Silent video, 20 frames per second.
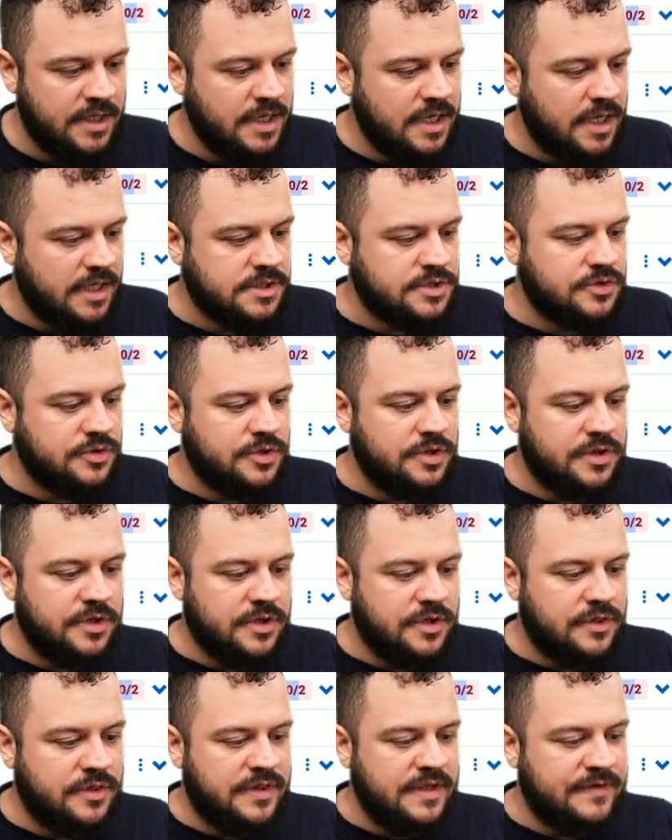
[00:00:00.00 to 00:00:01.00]
And so
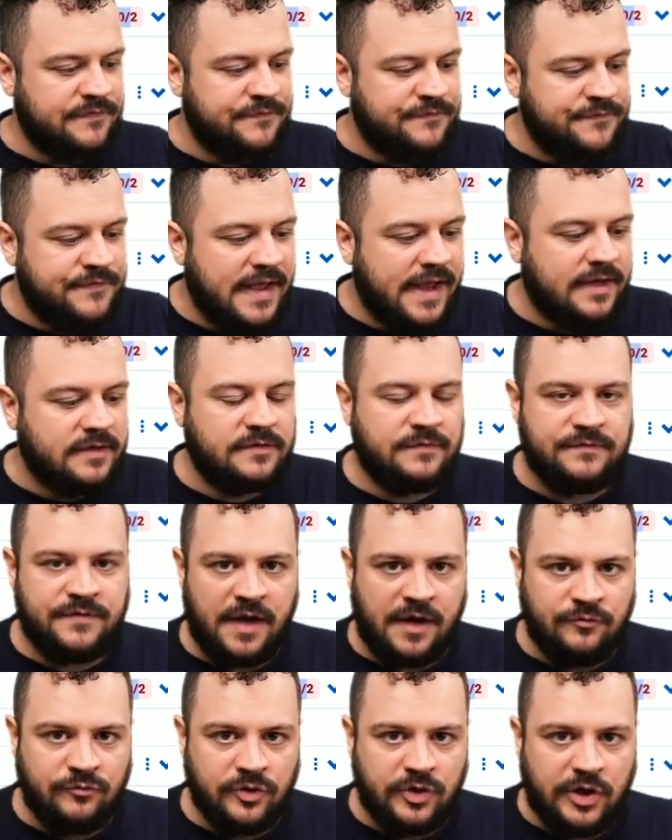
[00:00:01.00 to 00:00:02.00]
the effect of
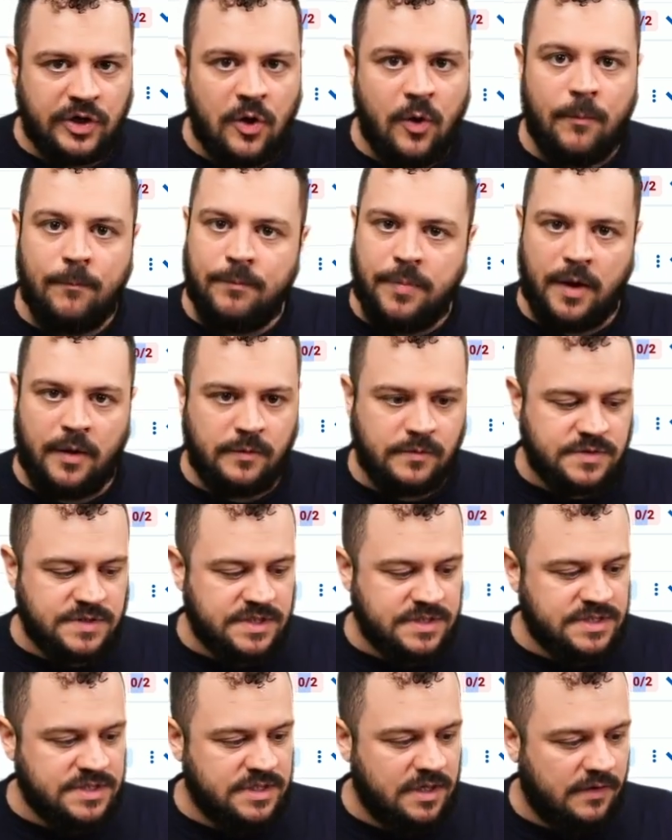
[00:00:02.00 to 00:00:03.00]
that really compounds
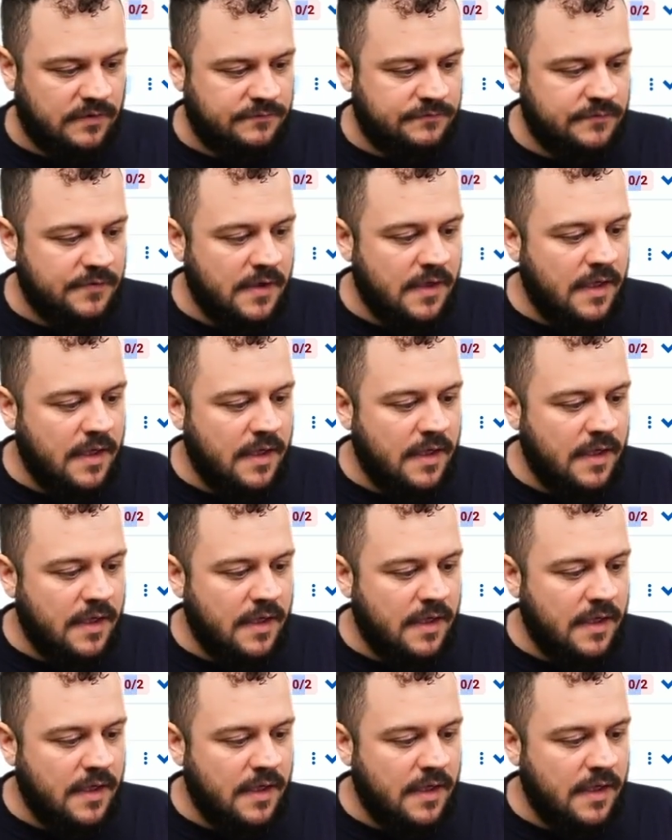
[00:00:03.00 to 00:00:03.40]
itself